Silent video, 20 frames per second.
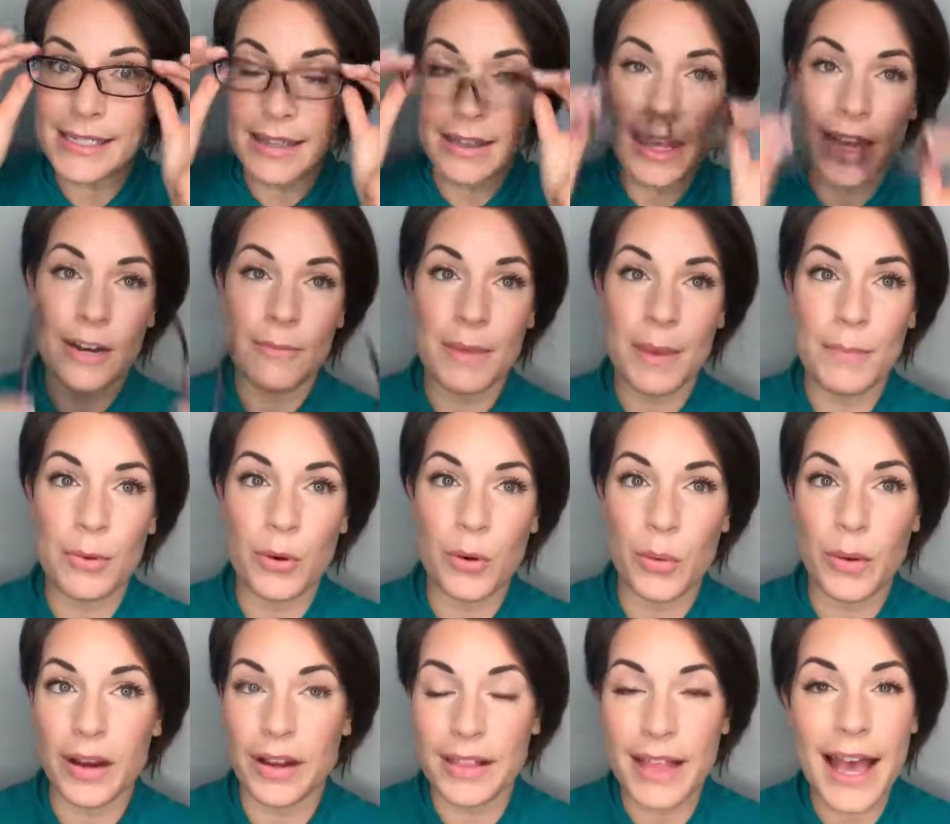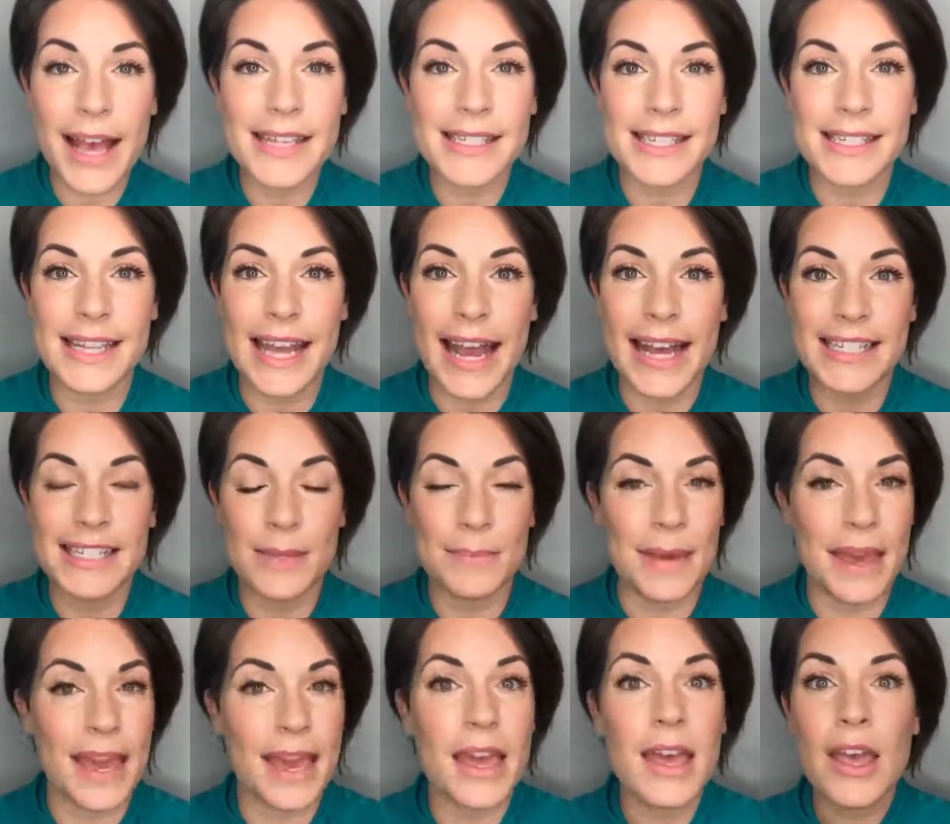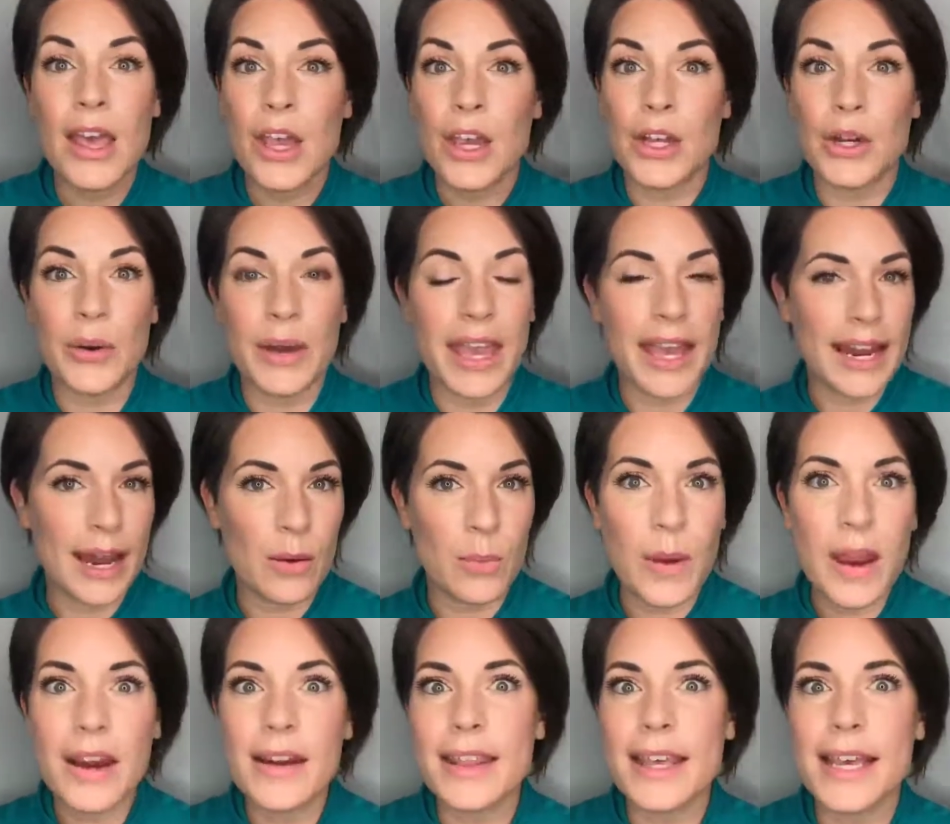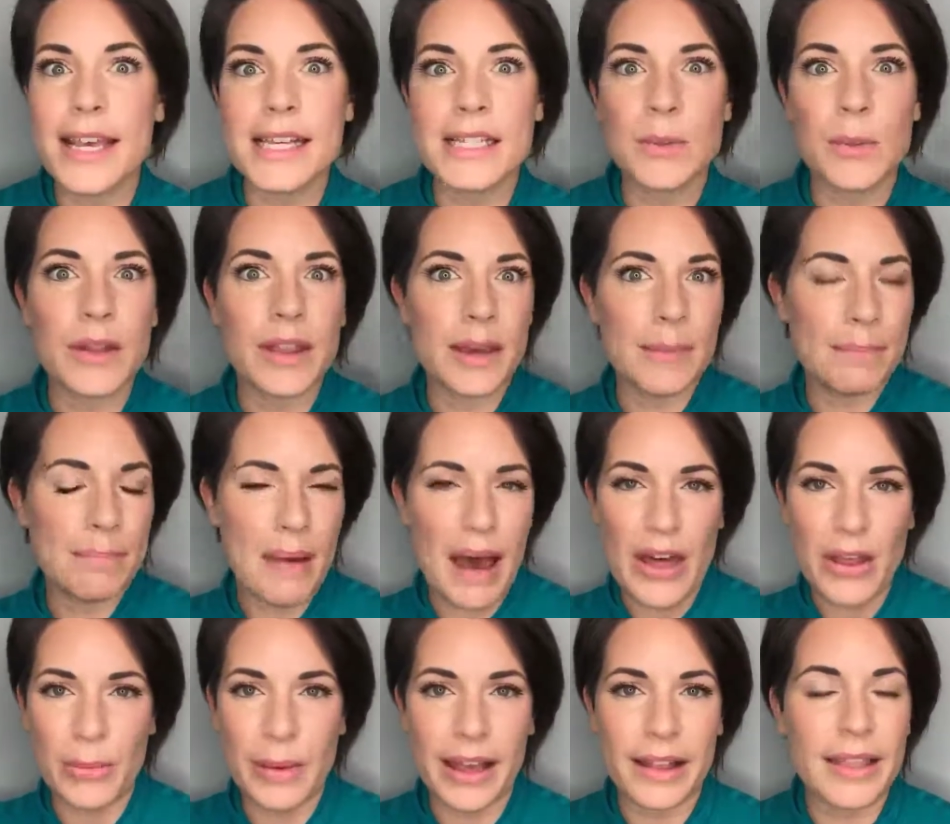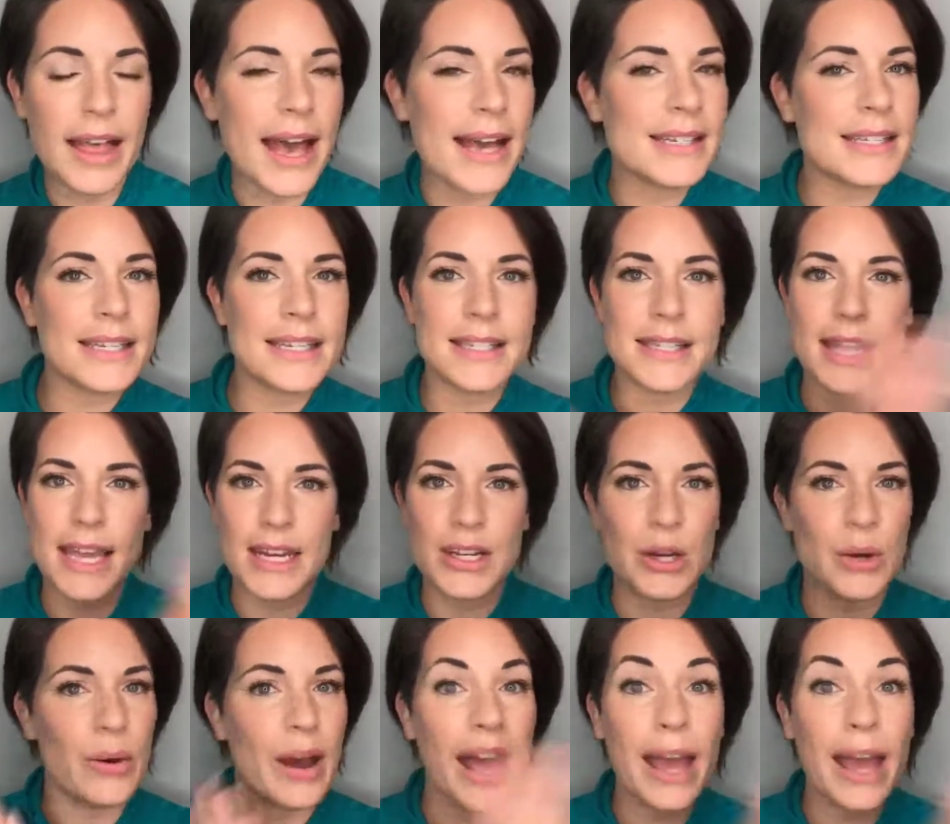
A lot of people who wear glasses ask me, you know, can I wear these? Will they bother my glasses? They don't.